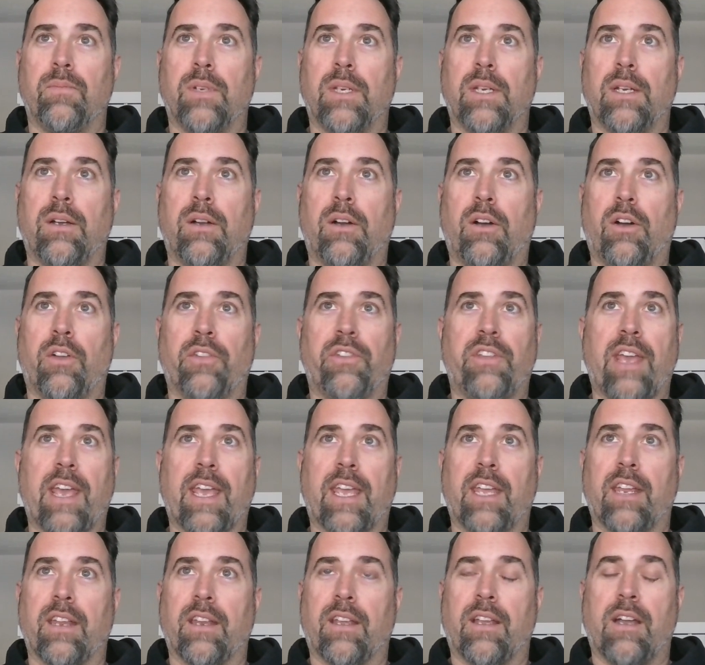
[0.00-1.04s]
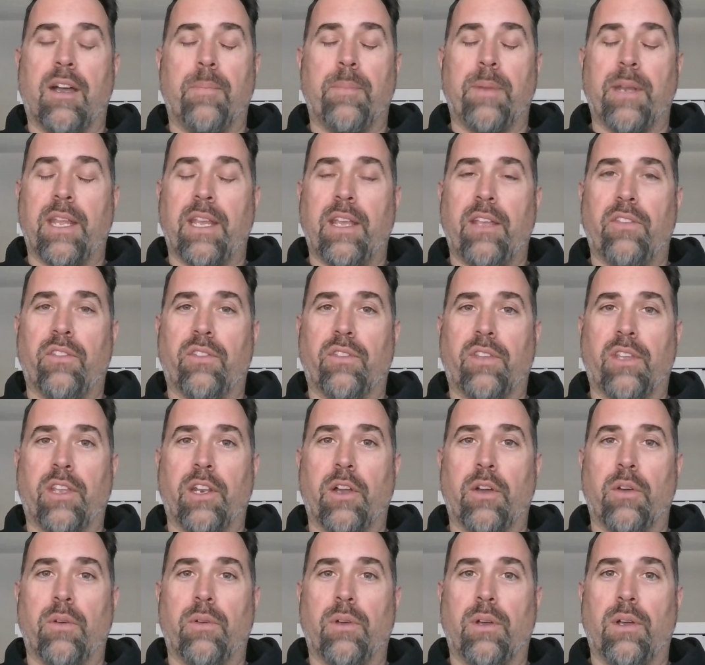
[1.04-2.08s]
all tech companies,
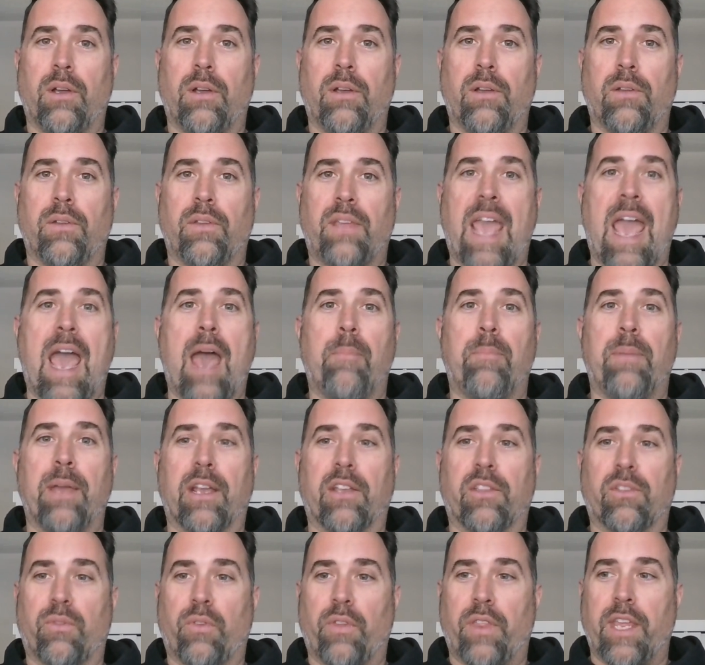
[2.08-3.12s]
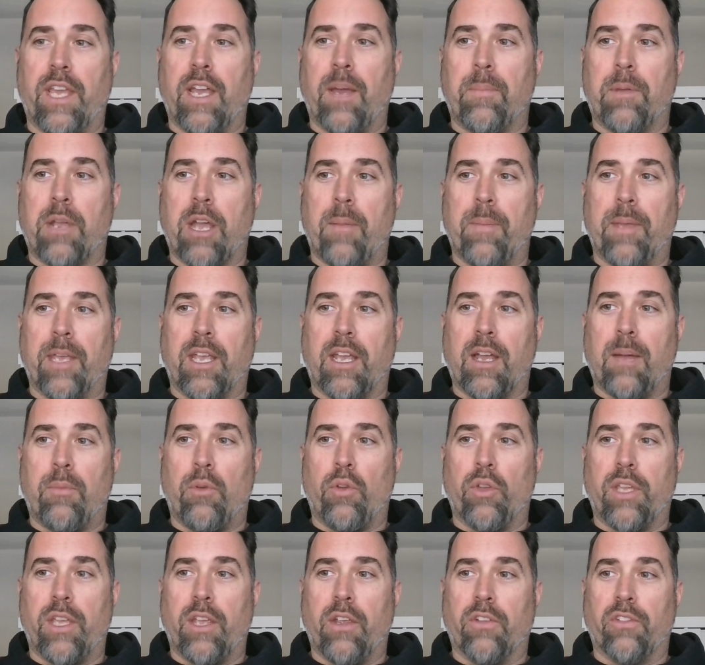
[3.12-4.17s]
capex for the upcoming couple
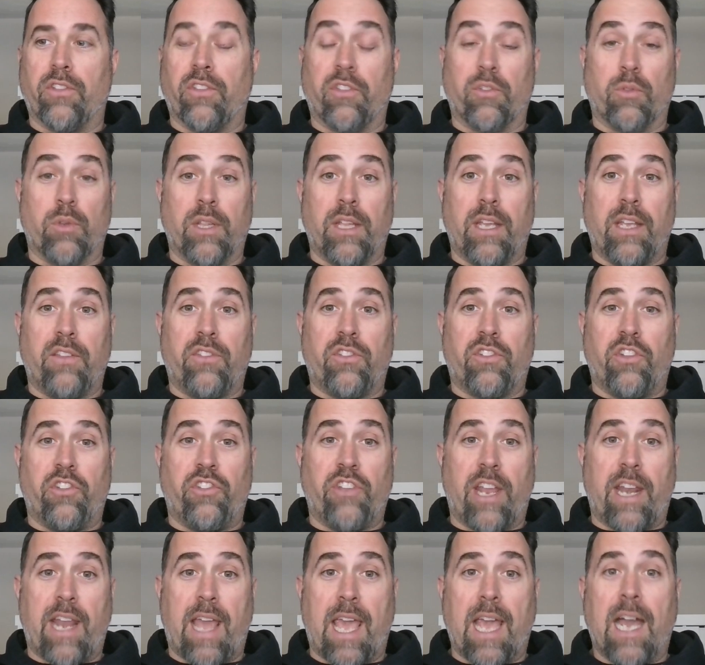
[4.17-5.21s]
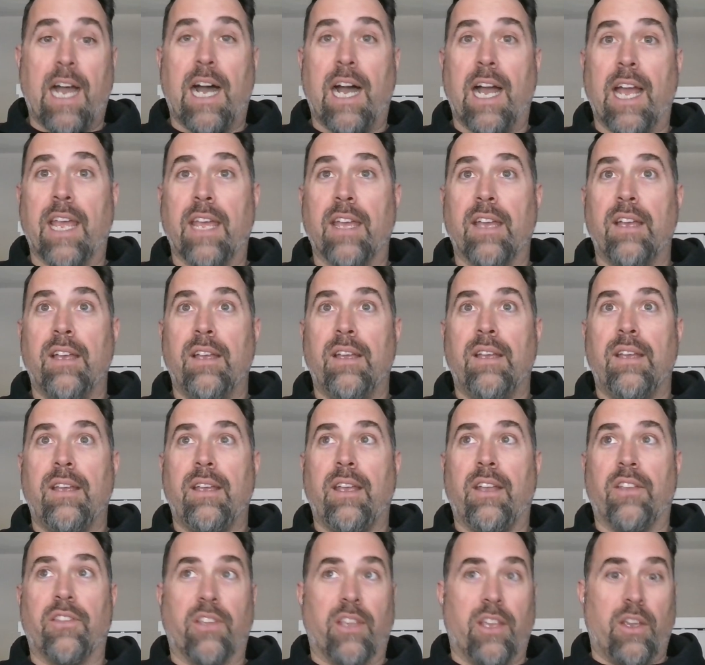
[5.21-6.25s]
of years as it relates to Gen AI
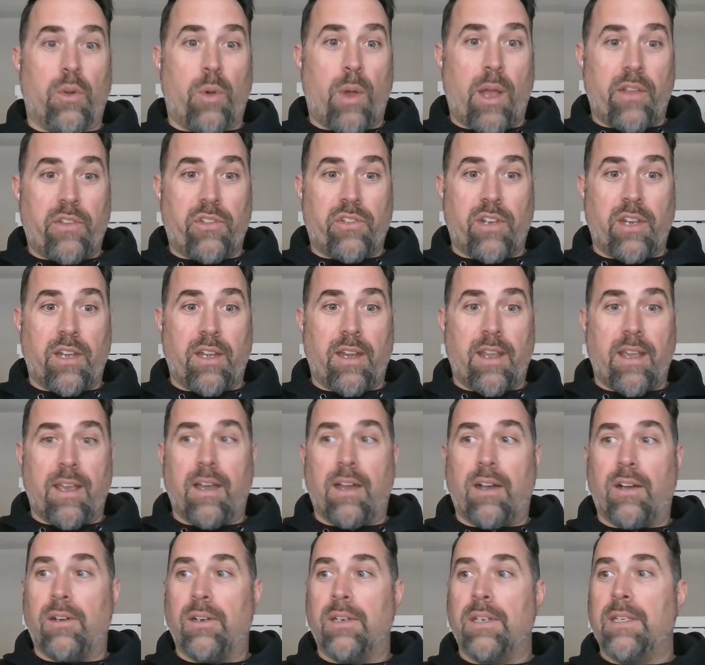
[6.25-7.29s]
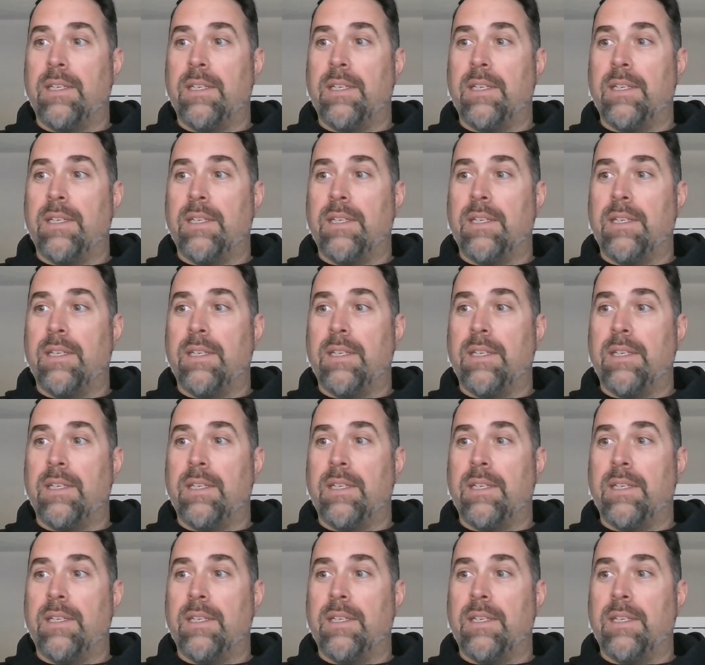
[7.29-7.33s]
is in question now.